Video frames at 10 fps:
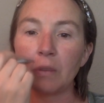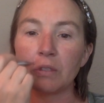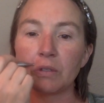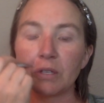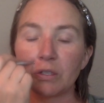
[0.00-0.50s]

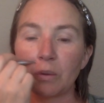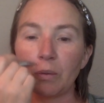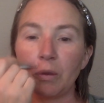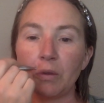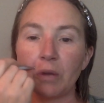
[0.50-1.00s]
Stress
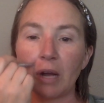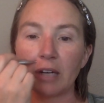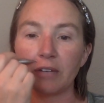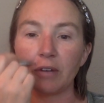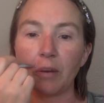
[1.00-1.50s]
hormones are
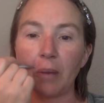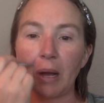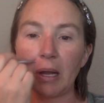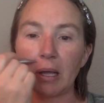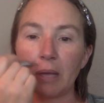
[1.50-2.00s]
active in our
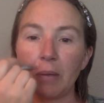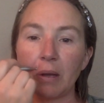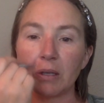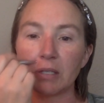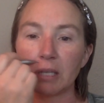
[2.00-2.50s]
body. It can
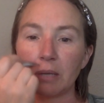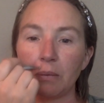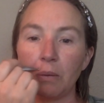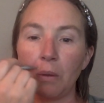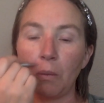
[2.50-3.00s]
make our
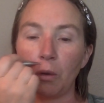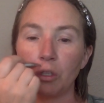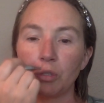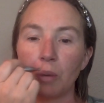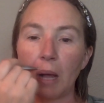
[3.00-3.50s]
skin more
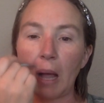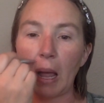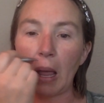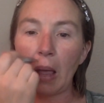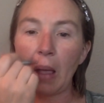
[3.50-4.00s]

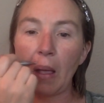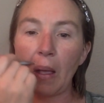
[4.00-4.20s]
dry.